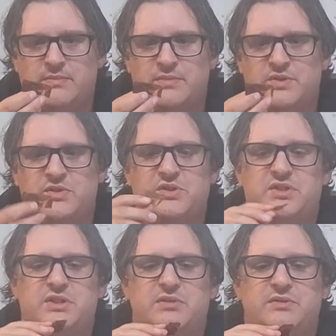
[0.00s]
so this
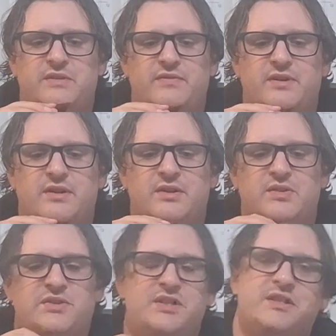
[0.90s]
looks a little different. You can
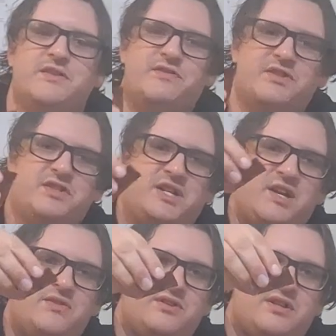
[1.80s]
see the
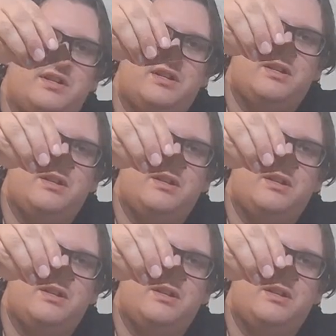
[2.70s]
scales on it.